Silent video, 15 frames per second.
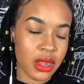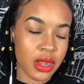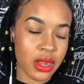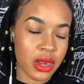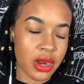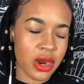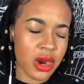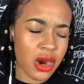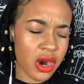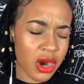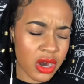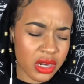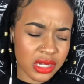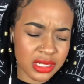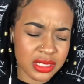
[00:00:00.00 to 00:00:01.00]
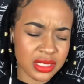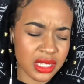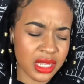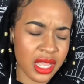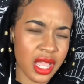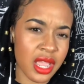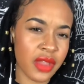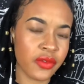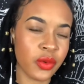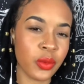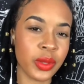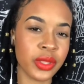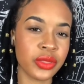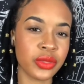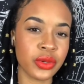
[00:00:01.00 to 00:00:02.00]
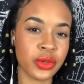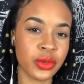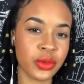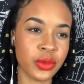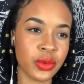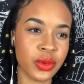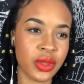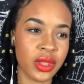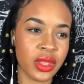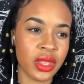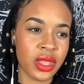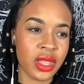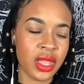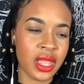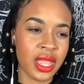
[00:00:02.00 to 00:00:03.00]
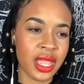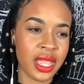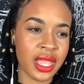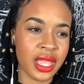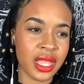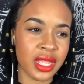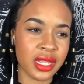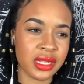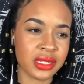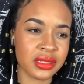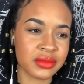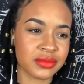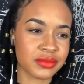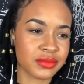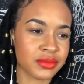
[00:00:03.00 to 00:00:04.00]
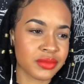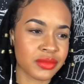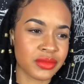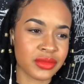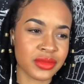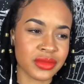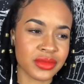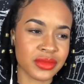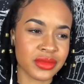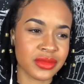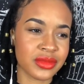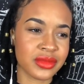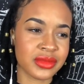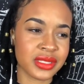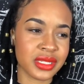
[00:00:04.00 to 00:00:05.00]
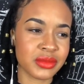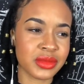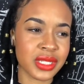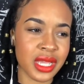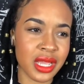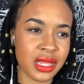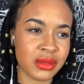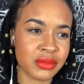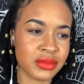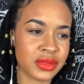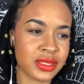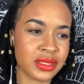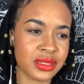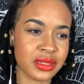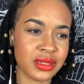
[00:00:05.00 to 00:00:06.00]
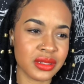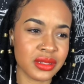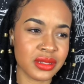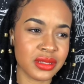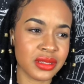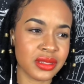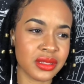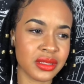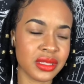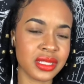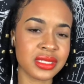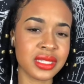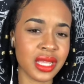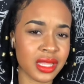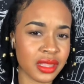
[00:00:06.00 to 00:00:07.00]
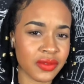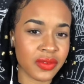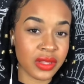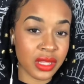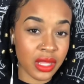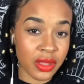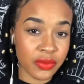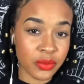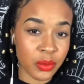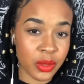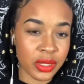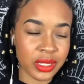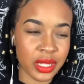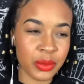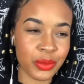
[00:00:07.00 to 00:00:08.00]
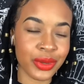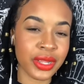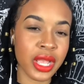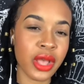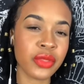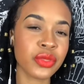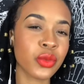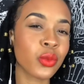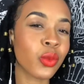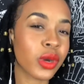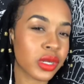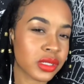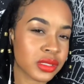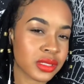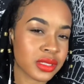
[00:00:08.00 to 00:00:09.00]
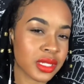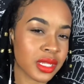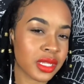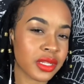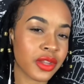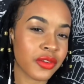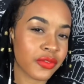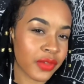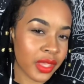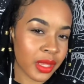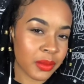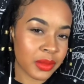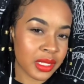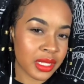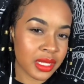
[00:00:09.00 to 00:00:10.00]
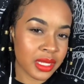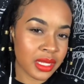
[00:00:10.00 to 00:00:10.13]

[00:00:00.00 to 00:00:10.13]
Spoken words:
hardest thing I ever went through. And sometimes the death of a loved one can bring out the worst in your family.